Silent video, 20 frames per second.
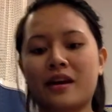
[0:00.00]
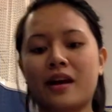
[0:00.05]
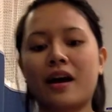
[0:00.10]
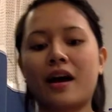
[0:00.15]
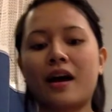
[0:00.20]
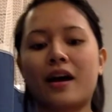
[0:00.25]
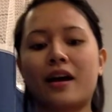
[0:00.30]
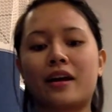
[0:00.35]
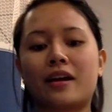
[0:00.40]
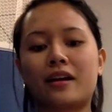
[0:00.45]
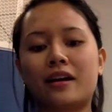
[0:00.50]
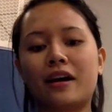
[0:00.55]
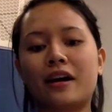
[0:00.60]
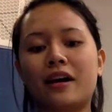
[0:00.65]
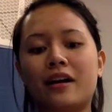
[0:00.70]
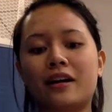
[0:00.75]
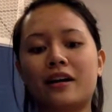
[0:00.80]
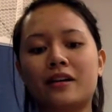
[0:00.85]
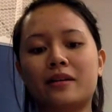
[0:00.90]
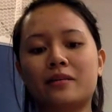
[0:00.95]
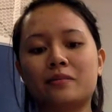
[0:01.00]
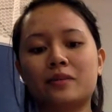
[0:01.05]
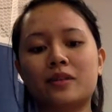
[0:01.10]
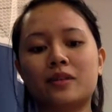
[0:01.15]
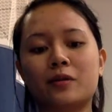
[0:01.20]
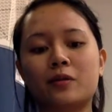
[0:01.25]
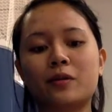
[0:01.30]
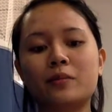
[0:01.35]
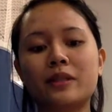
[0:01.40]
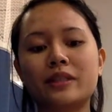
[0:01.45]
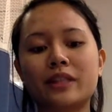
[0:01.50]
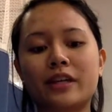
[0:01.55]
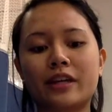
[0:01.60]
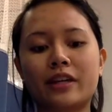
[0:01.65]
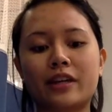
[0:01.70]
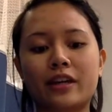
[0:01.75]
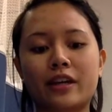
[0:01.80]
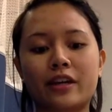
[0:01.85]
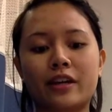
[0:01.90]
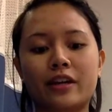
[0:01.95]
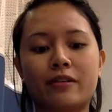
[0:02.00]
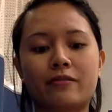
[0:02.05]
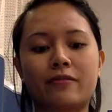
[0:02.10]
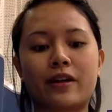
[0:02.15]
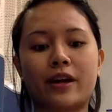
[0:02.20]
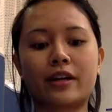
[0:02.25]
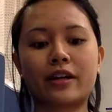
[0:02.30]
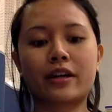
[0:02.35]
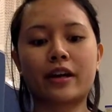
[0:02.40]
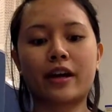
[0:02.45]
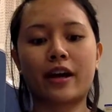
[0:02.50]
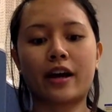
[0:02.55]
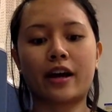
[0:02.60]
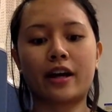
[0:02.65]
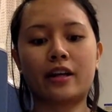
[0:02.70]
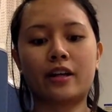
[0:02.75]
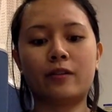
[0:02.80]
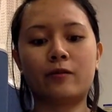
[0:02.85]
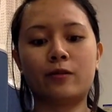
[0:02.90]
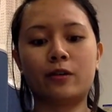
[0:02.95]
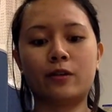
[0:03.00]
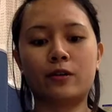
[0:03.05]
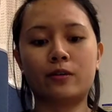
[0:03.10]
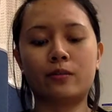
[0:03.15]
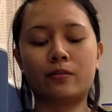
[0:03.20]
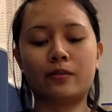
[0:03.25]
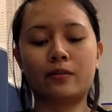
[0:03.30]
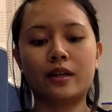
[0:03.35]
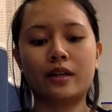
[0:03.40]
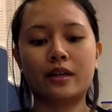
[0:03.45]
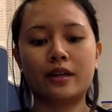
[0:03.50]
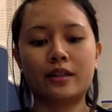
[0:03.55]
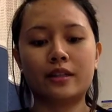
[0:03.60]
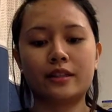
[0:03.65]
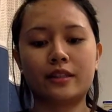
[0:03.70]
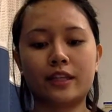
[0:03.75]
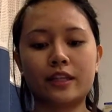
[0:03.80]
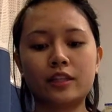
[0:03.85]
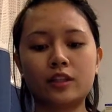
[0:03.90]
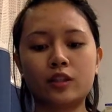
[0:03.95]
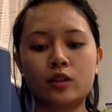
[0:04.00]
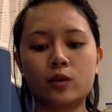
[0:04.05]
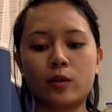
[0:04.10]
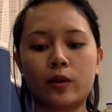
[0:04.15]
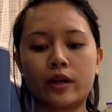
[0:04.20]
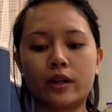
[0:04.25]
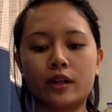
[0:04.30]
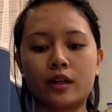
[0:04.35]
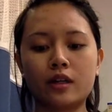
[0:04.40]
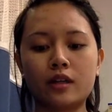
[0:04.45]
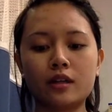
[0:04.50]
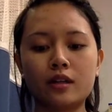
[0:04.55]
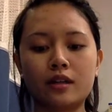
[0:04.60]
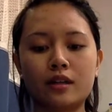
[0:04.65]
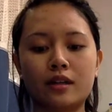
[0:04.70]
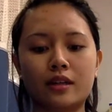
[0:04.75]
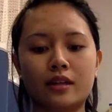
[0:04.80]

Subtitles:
Hi, so we'll be taking care of Ryder Kine in room 620.